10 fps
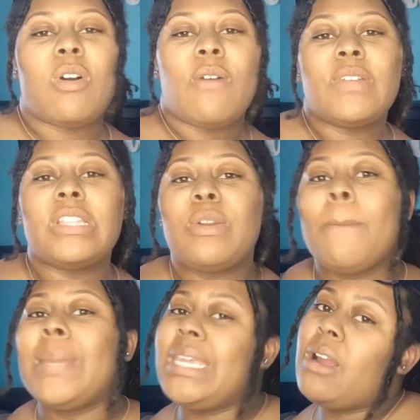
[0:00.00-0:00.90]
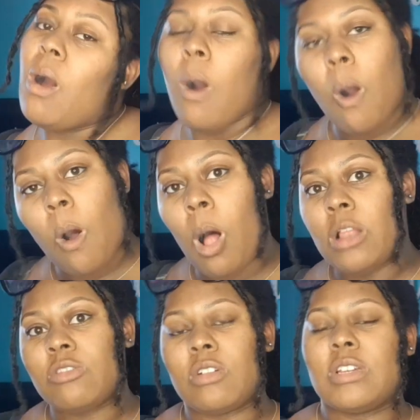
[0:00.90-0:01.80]
all for the little mini haul,
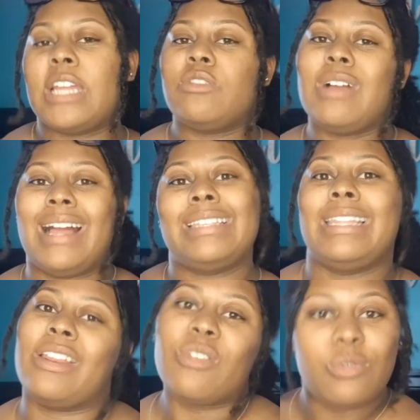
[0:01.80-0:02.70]
so I'll catch you guys later